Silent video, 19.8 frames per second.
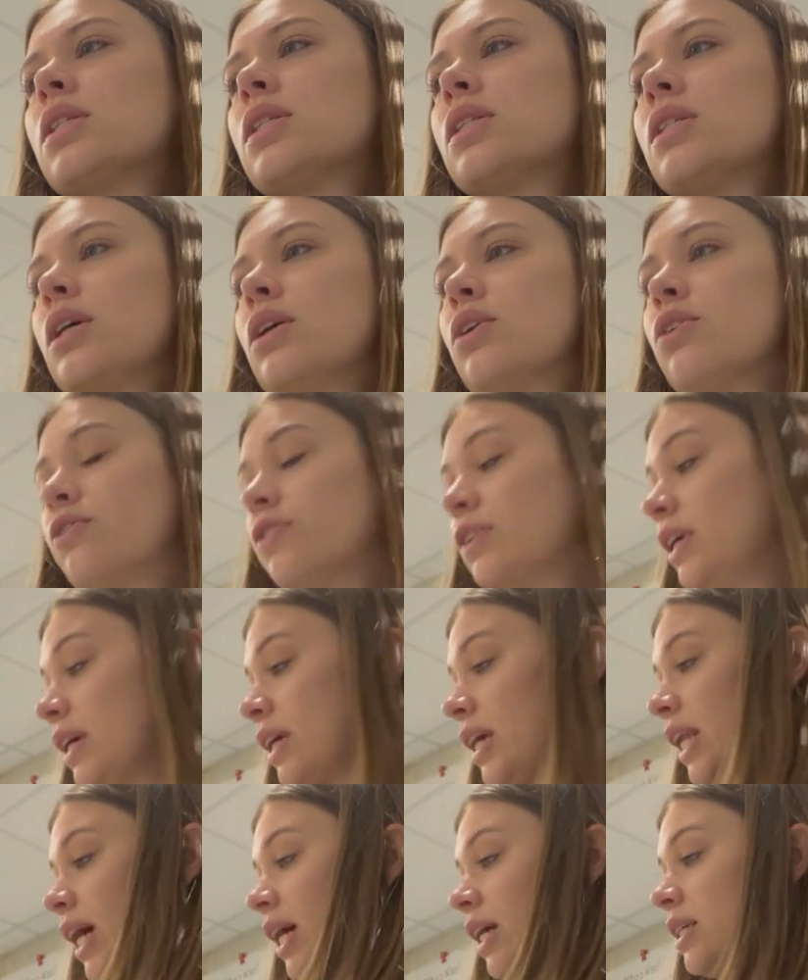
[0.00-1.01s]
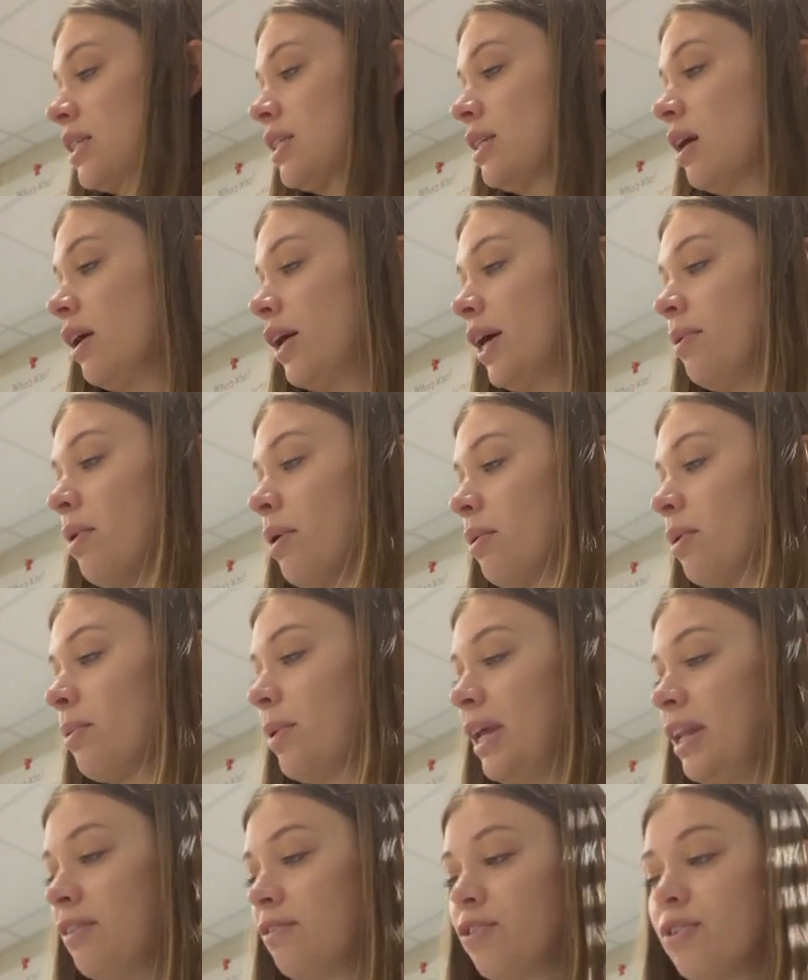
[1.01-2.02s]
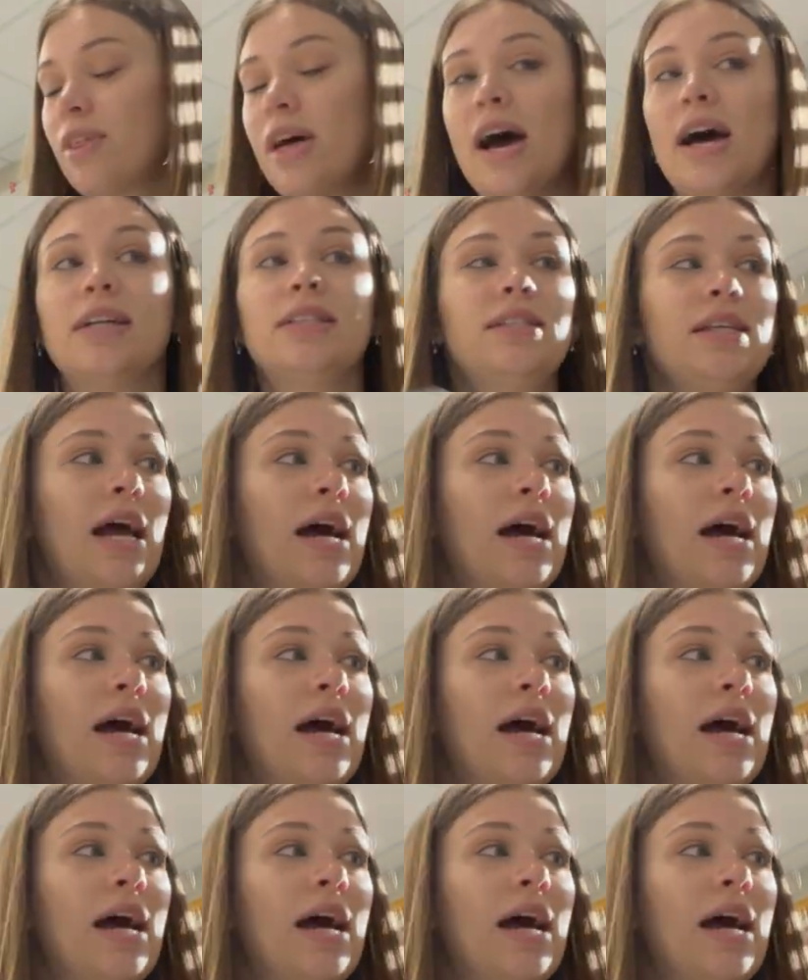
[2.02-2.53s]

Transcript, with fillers: see. Hopefully it connects. All right, while we're waiting for that,